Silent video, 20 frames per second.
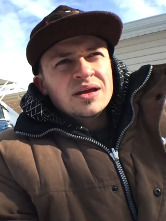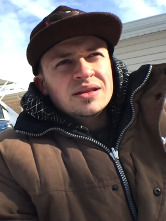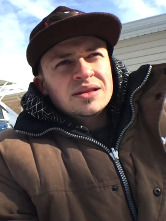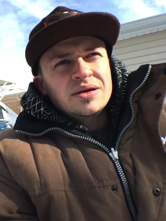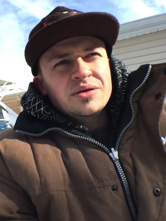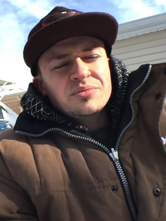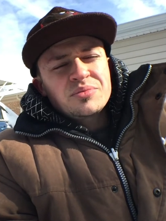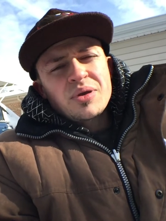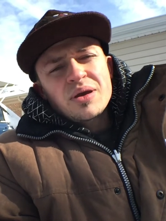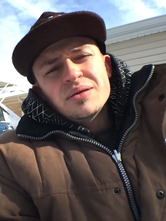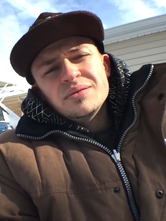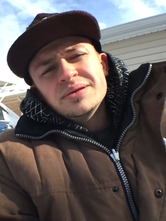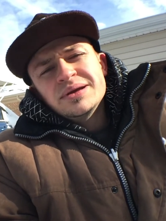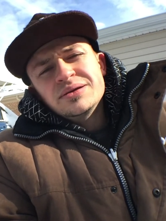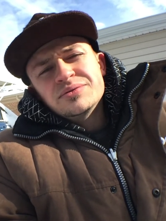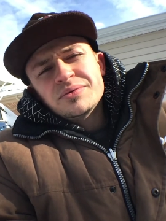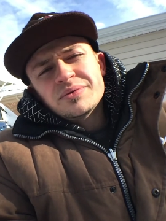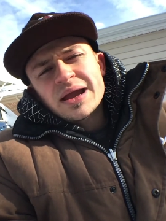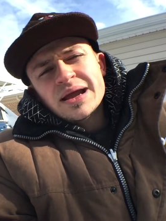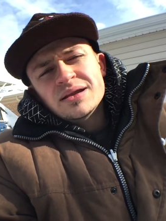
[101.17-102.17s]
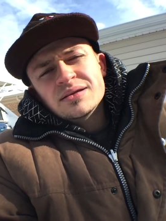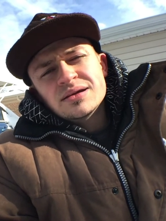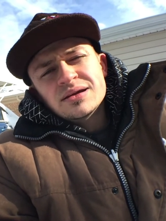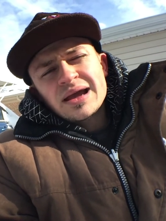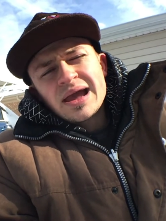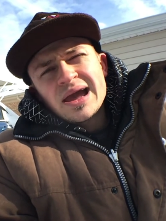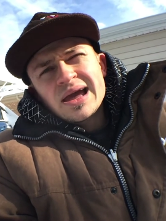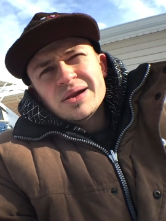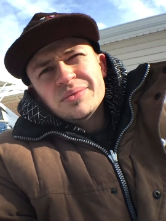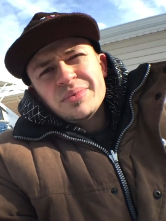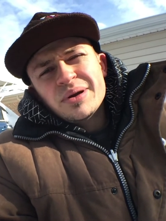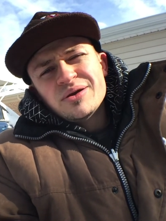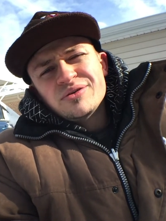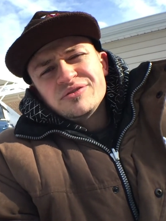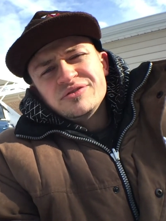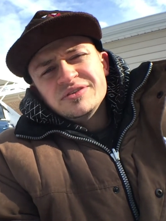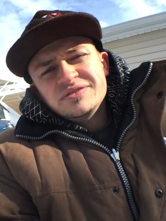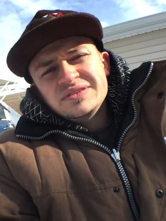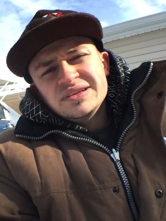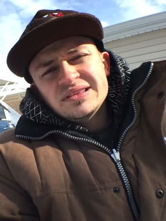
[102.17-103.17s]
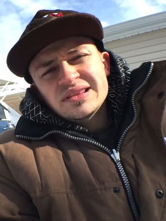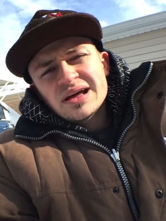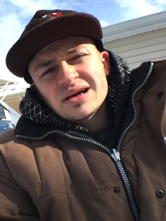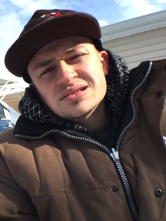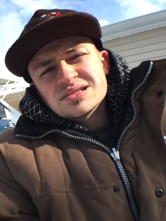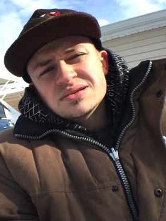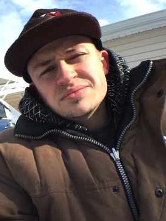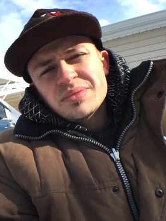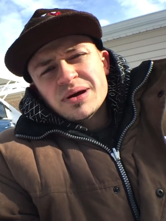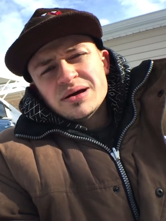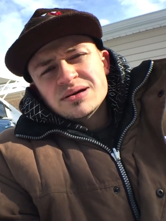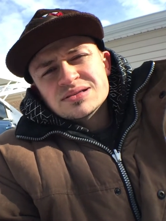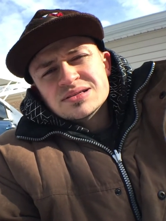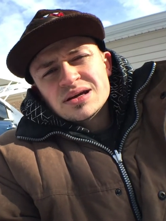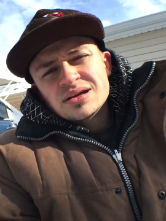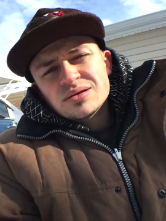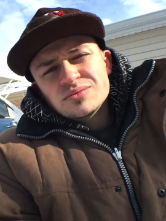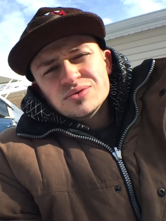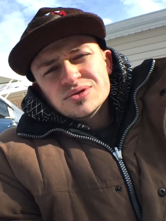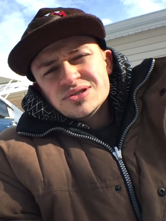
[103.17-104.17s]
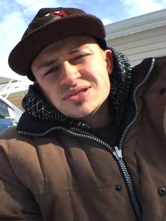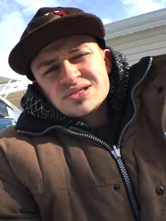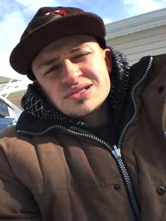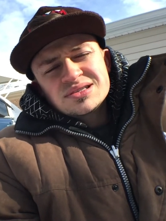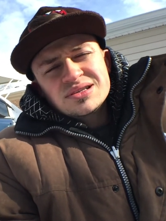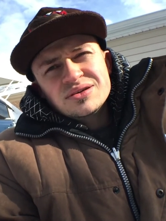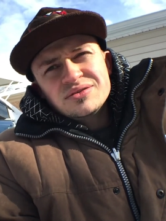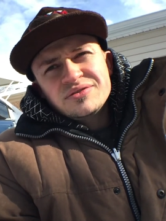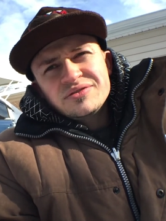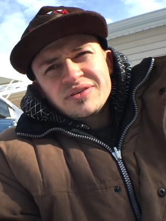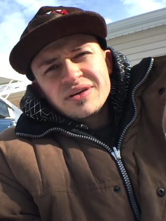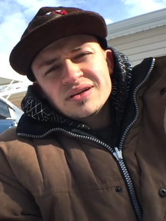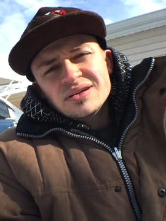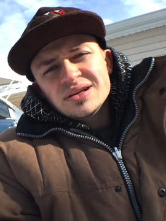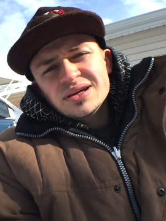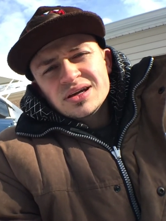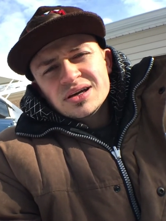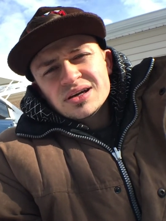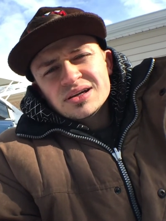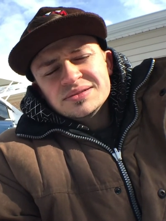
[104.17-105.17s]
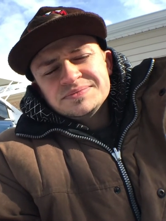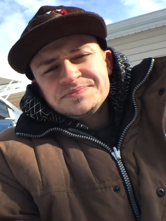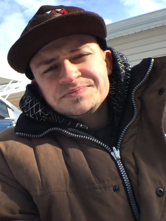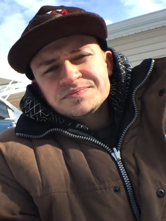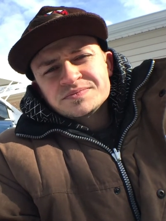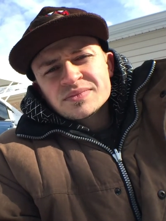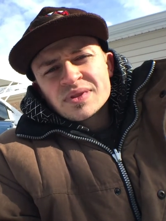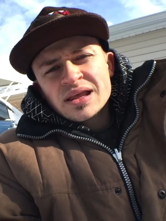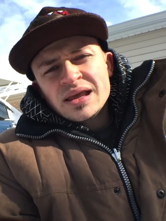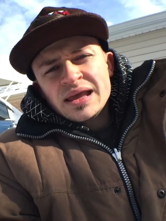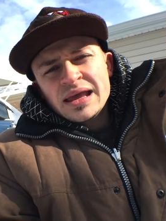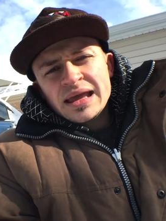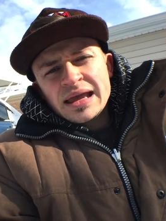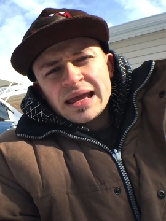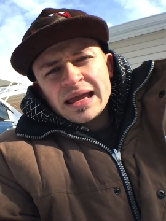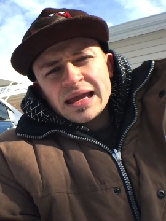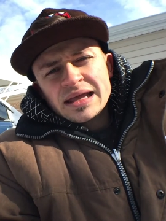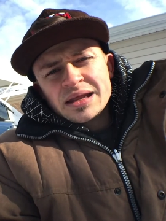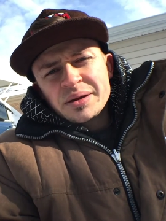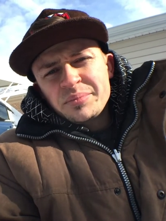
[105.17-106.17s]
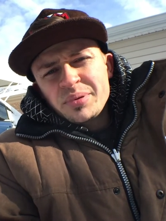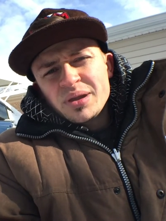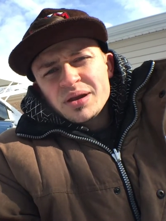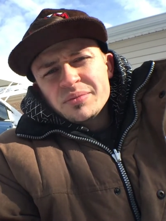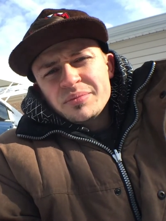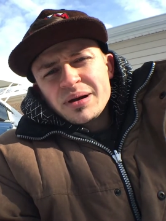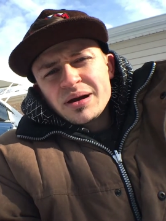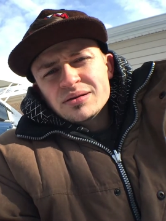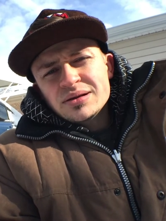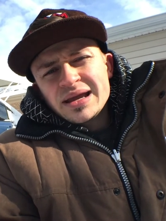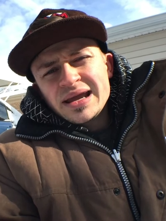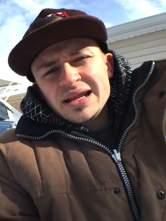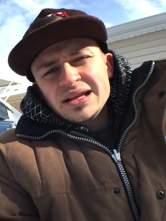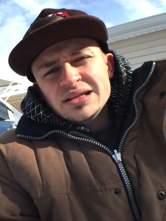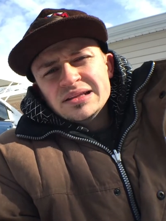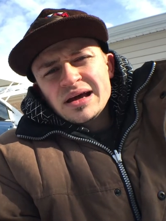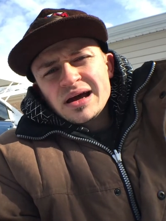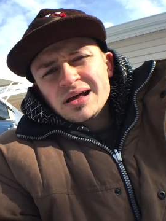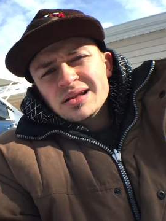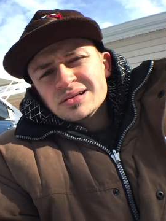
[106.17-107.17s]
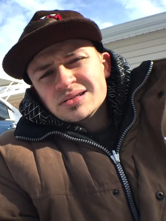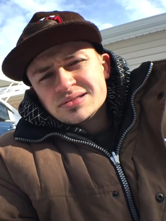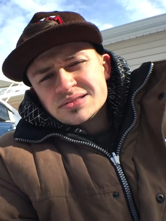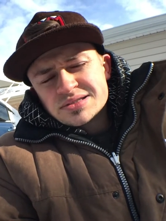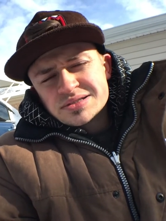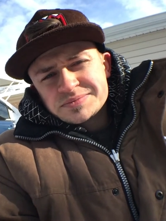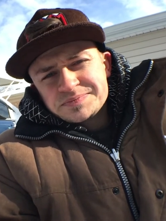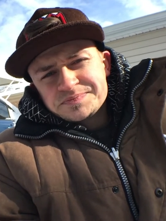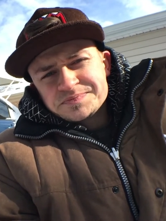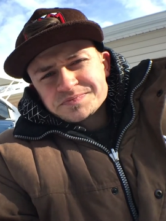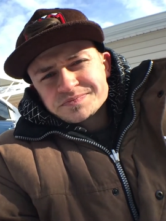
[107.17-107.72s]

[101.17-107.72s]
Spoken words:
They probably had about 50,000 miles on them, which is still fairly good. And I paid about $80.